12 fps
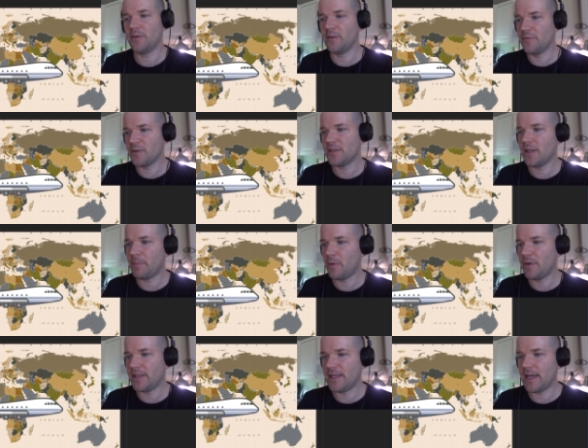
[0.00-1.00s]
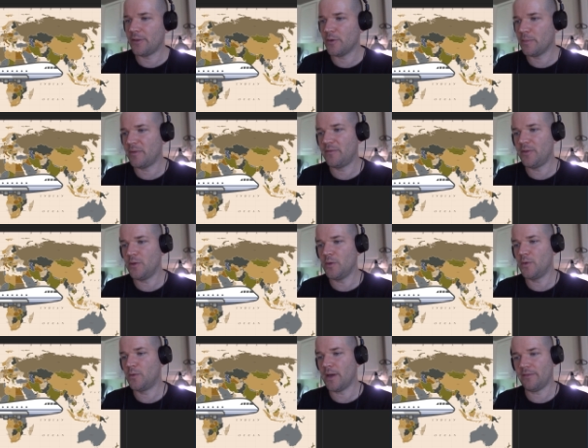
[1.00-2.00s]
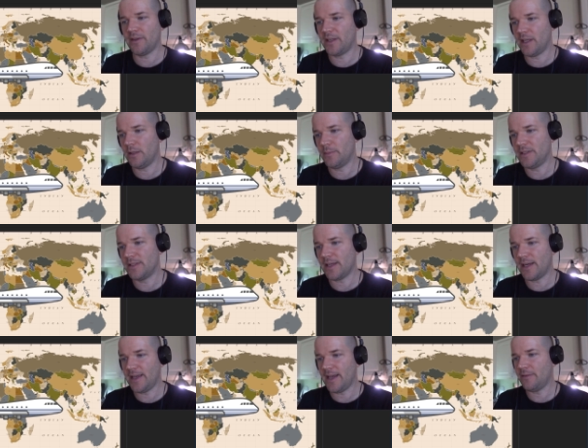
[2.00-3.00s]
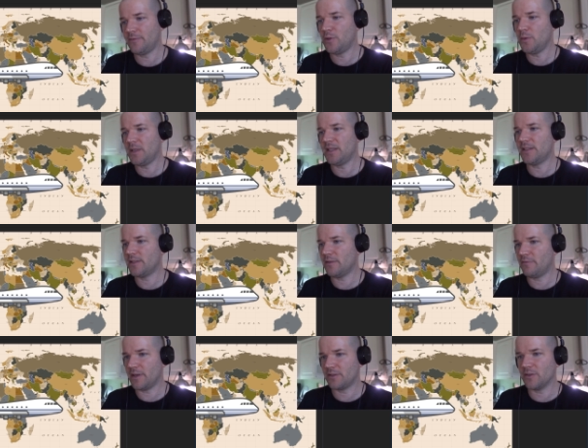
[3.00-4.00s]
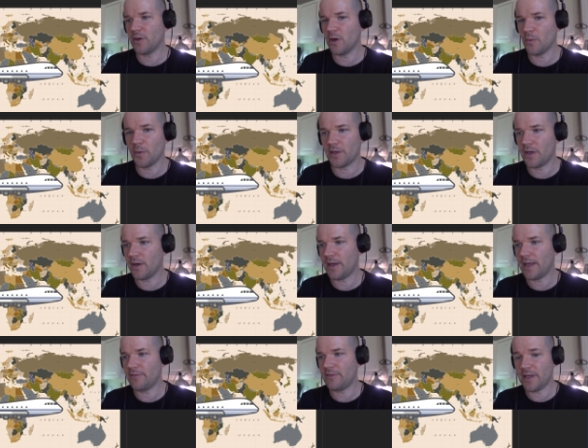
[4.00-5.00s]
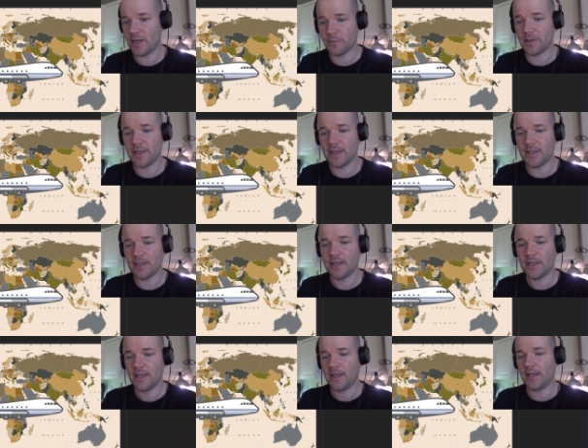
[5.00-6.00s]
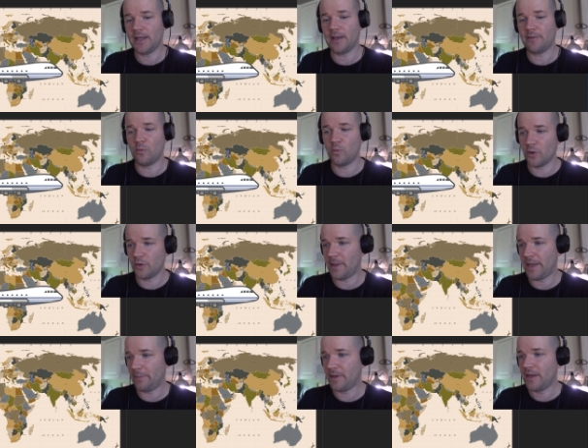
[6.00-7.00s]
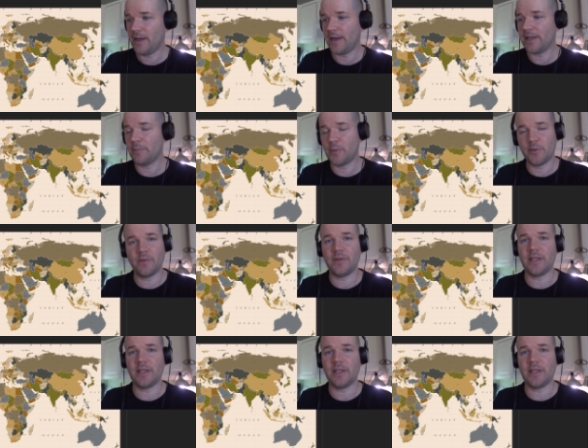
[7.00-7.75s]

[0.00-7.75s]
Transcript: for the first step, I want to gather up a few graphic elements. I have two pieces of vector artwork here. I have an airplane and I have a world map. I got both of